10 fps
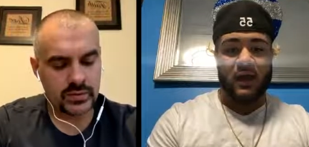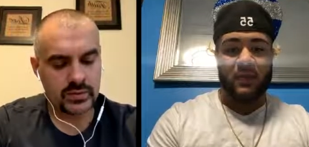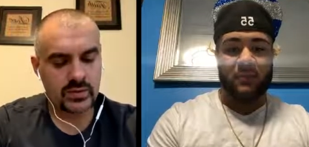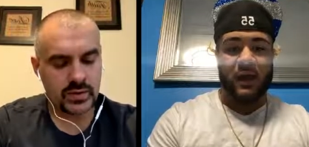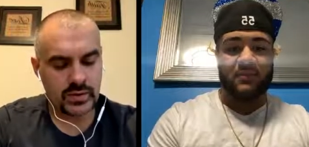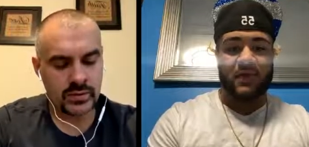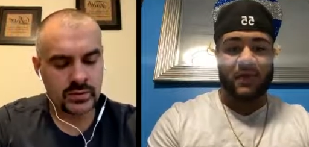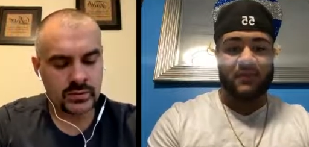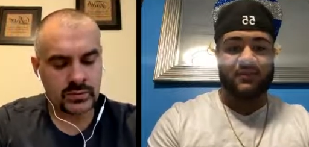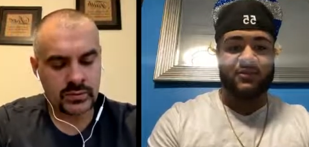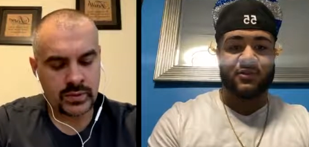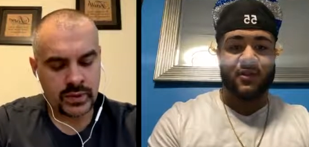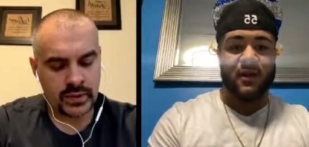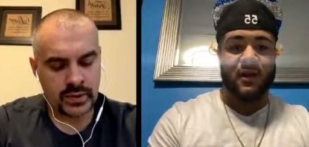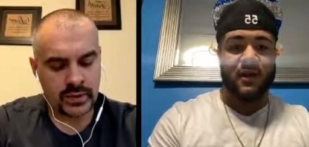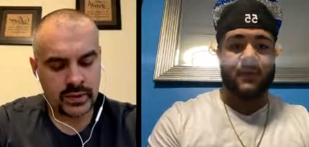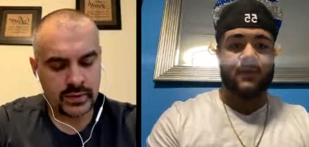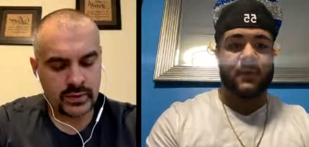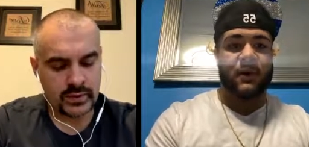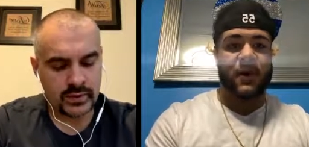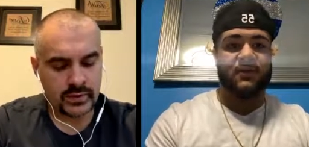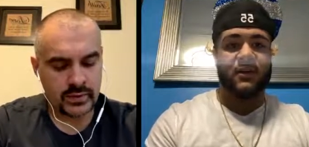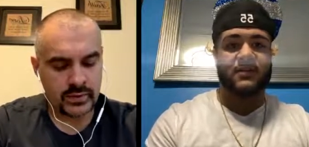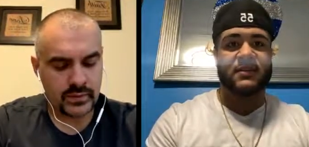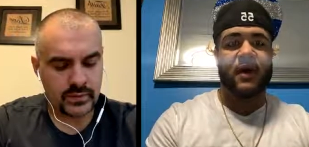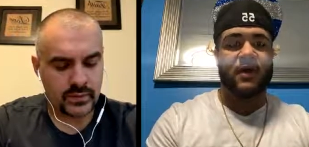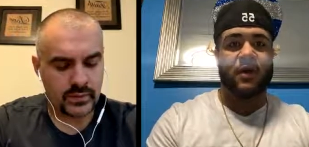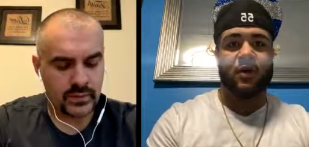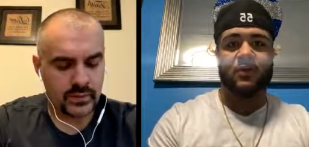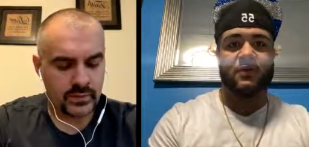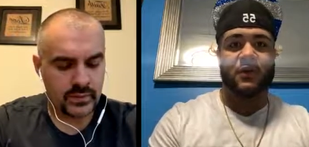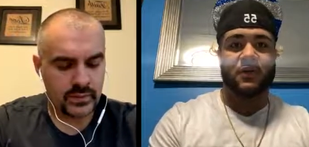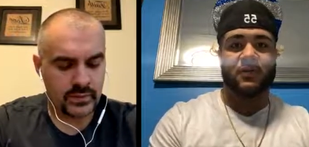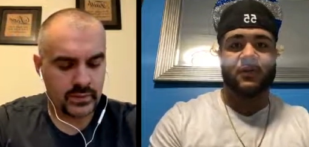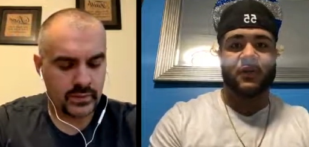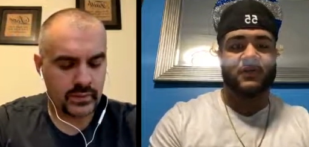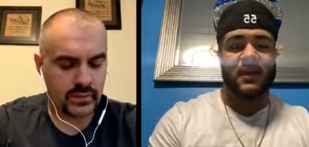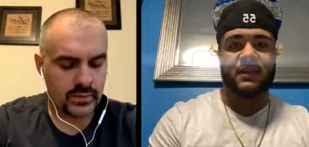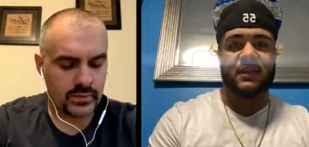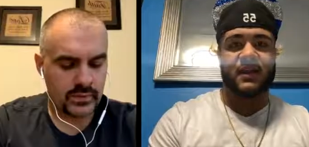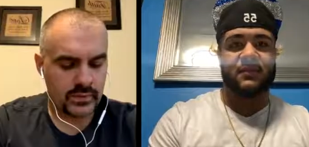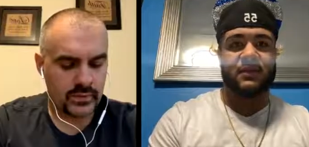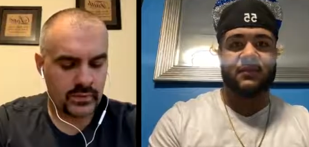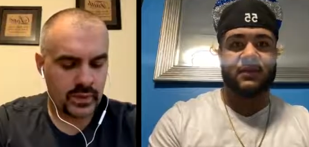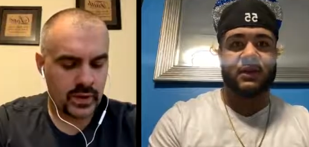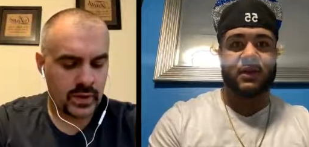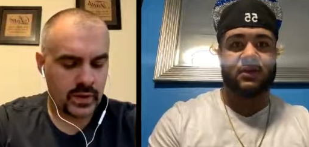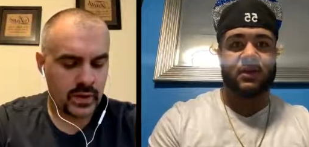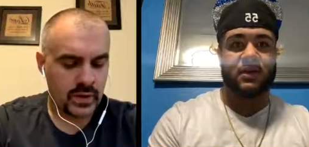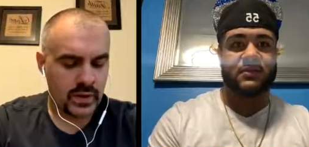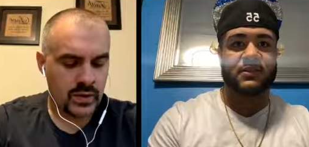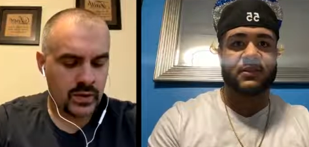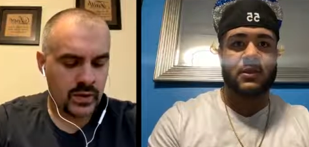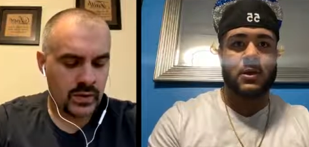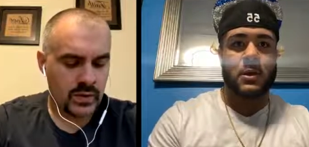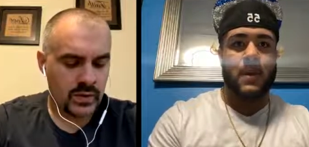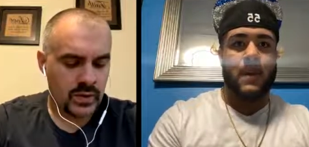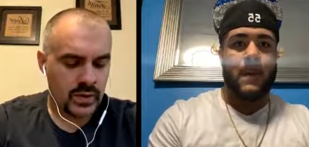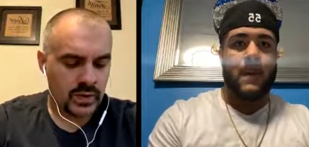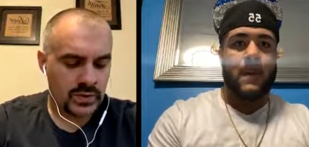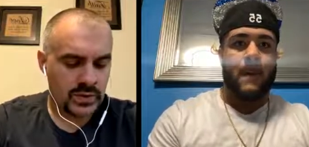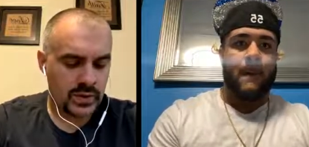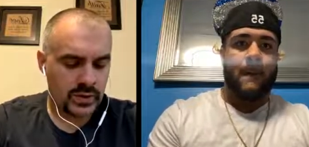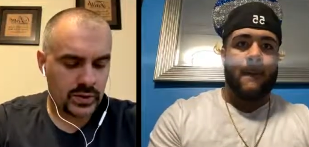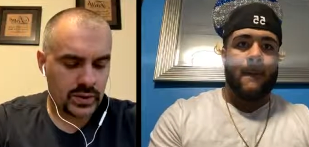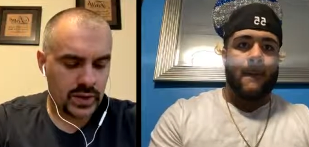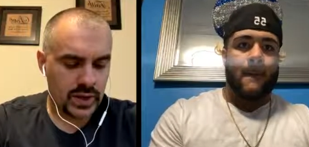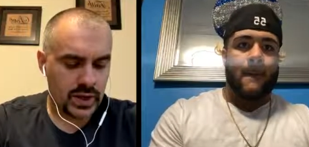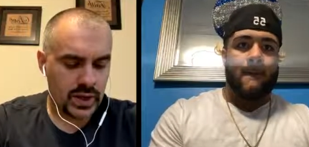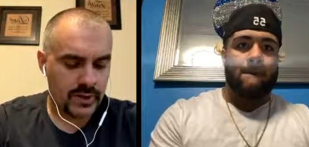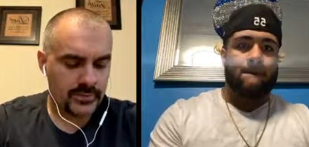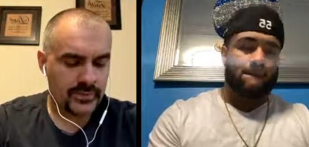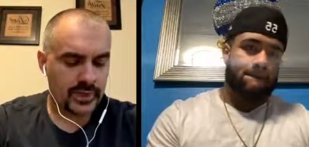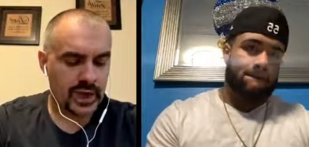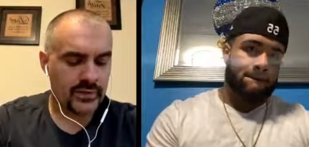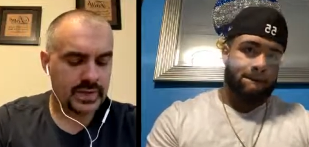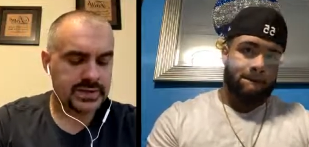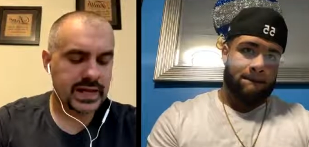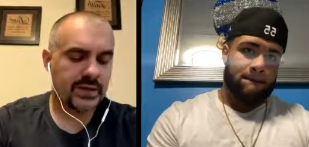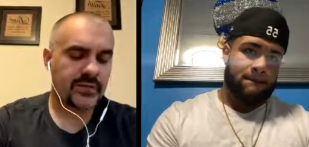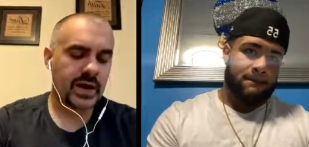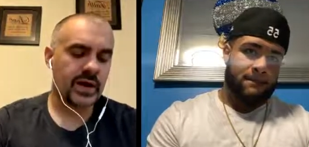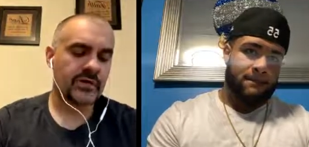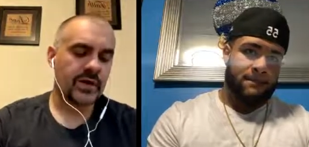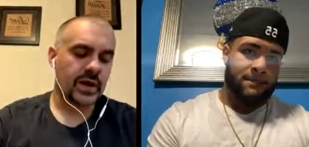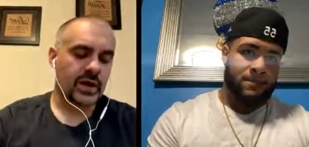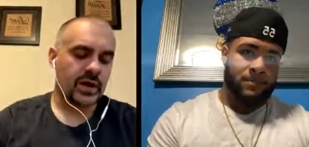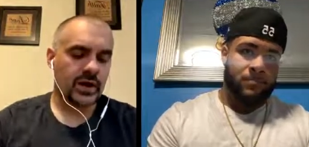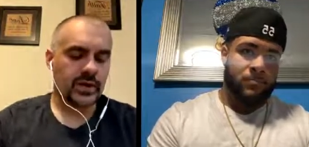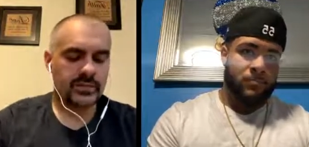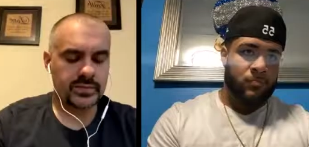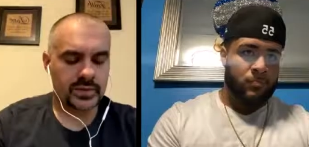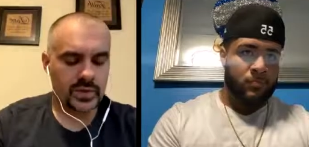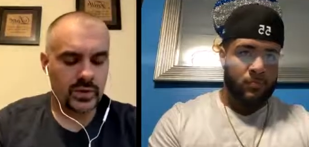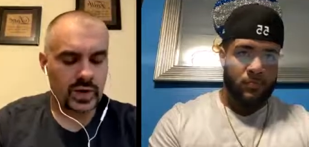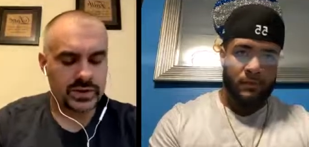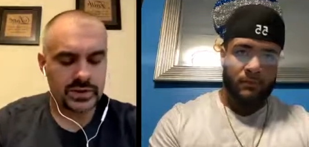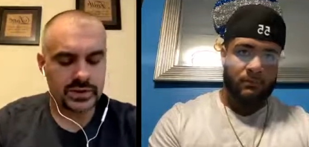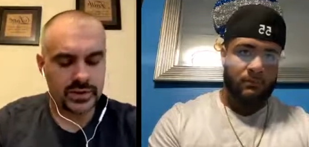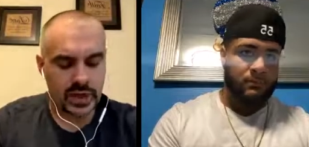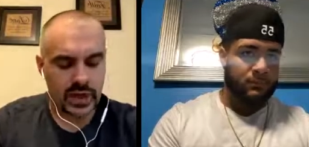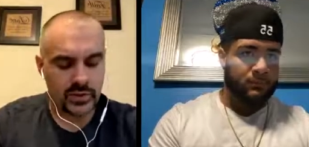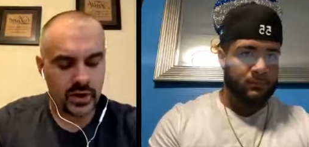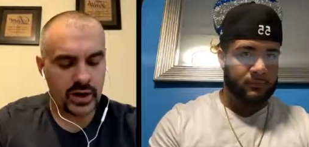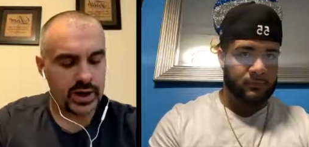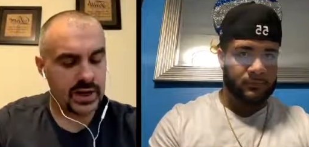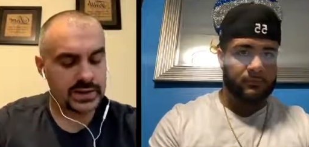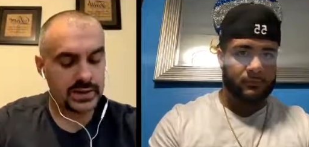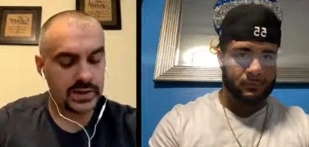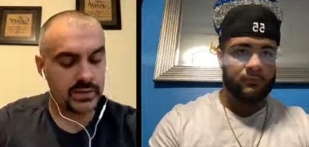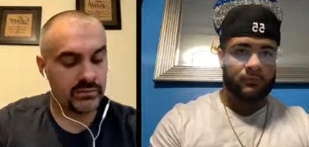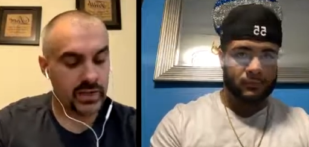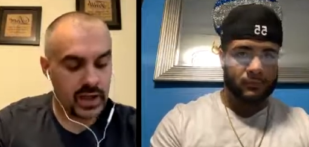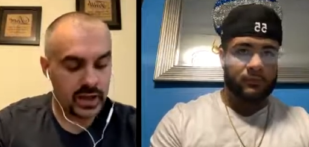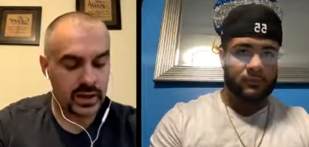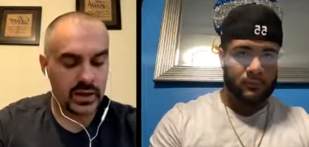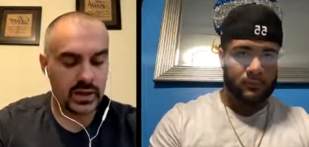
Speaker 1: uh, my plan is to, uh, you know, have a solid home before before signing day even, you know, comes.
Speaker 2: So you're looking at having a top five come to us in January and to commit